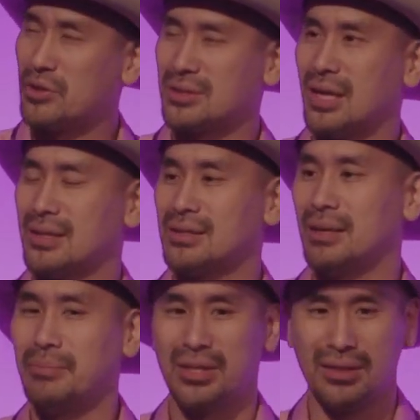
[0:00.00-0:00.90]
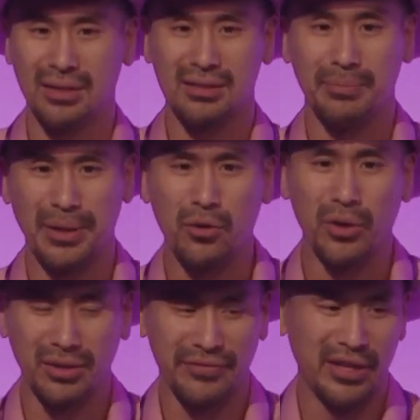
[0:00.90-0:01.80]
his last name, but he does the
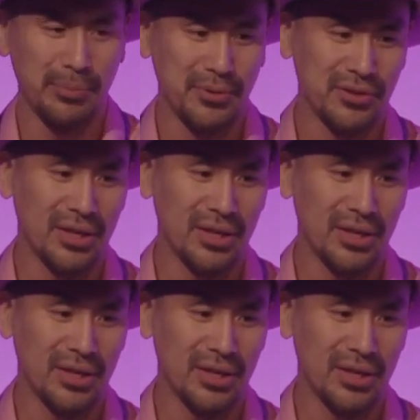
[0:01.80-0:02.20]
Bitcoin Developers